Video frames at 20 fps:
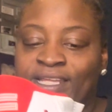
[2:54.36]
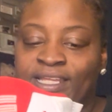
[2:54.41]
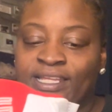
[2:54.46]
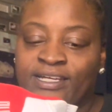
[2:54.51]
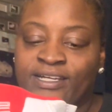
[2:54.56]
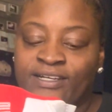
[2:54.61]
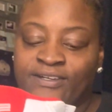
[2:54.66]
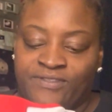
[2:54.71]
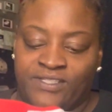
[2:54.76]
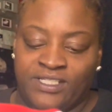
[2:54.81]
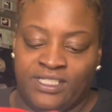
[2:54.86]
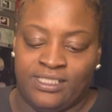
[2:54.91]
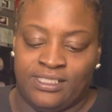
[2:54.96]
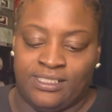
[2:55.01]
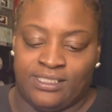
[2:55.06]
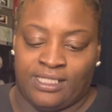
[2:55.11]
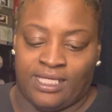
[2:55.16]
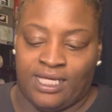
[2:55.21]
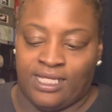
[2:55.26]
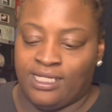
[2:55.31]
love
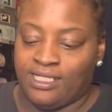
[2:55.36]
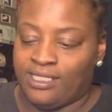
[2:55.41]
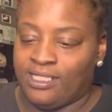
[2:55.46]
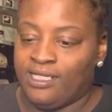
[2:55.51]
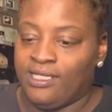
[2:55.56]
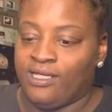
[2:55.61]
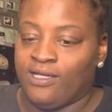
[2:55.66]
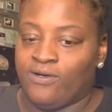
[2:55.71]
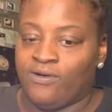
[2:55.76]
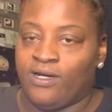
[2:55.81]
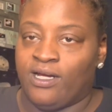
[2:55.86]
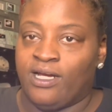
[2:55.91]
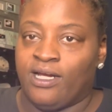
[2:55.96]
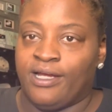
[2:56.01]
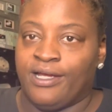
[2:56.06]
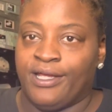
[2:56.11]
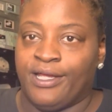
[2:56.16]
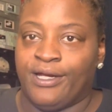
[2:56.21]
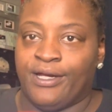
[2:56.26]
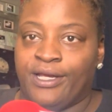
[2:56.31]
this kind of thing
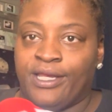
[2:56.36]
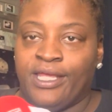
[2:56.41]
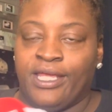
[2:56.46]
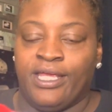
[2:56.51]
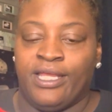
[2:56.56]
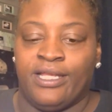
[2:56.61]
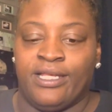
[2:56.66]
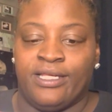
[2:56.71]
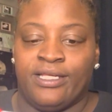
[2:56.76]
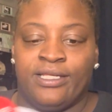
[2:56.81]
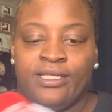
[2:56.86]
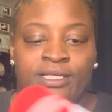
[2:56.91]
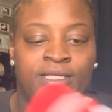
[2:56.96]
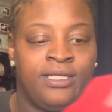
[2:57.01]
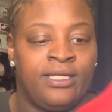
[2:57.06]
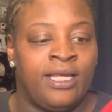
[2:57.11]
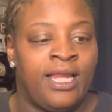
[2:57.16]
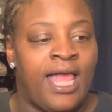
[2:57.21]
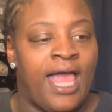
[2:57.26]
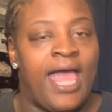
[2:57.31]
around here, getting
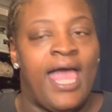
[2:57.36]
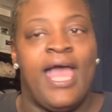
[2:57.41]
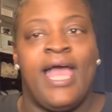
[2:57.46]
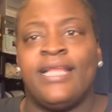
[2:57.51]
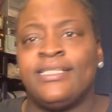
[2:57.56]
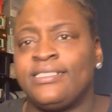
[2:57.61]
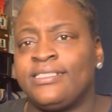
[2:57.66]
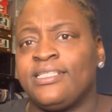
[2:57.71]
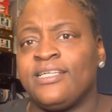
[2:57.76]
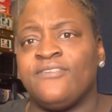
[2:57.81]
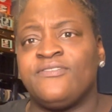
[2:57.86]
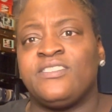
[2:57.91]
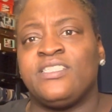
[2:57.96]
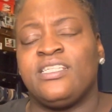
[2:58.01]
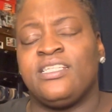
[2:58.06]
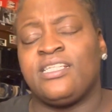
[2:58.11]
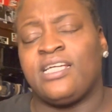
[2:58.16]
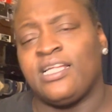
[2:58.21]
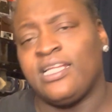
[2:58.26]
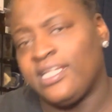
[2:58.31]
adding stuff to
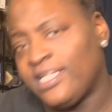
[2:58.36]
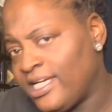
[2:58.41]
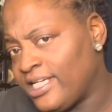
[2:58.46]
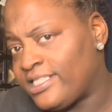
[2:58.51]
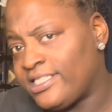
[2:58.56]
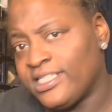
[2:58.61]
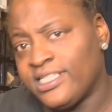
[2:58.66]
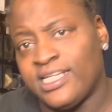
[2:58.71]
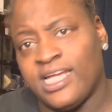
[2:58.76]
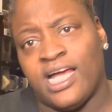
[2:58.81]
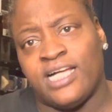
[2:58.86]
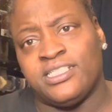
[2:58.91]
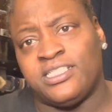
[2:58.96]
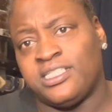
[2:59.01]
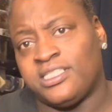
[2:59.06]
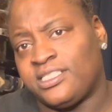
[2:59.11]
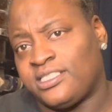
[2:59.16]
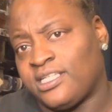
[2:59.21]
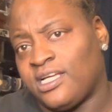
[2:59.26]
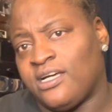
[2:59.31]
the collection. Y'all
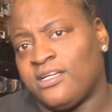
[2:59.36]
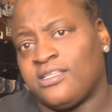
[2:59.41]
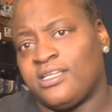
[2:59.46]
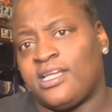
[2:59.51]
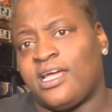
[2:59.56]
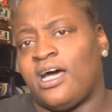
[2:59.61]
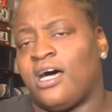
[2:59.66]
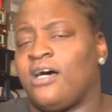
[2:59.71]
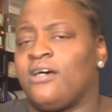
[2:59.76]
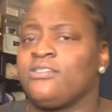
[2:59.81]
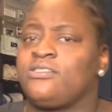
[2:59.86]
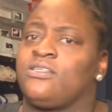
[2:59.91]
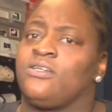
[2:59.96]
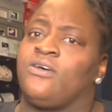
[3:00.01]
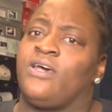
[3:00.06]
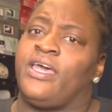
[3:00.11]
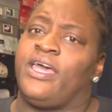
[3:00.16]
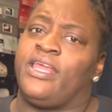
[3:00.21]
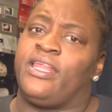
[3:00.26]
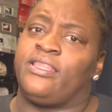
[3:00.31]
just saw that I also
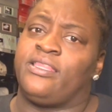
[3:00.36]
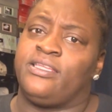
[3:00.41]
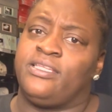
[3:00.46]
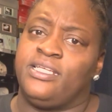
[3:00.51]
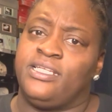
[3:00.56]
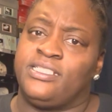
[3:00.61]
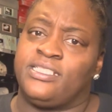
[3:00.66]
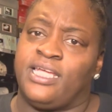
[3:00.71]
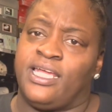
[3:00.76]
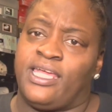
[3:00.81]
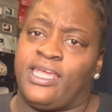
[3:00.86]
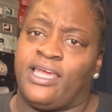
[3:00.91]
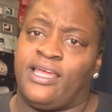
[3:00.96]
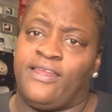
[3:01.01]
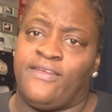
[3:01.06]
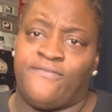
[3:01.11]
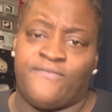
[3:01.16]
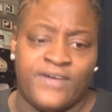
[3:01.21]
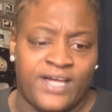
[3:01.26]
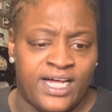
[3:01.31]
added the DJ
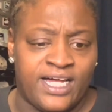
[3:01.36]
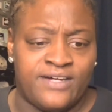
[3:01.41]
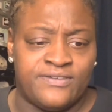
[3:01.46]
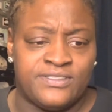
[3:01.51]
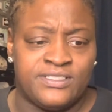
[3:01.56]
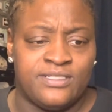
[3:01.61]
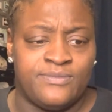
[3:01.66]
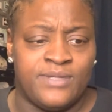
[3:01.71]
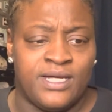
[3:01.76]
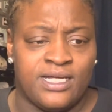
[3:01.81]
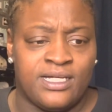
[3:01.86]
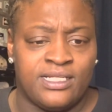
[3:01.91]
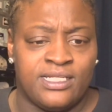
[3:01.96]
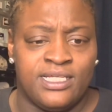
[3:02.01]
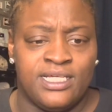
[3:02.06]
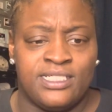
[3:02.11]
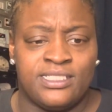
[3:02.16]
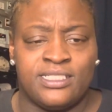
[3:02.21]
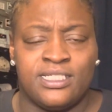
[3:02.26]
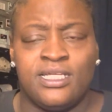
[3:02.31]
Khaled 5 to my
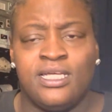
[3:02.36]
collection.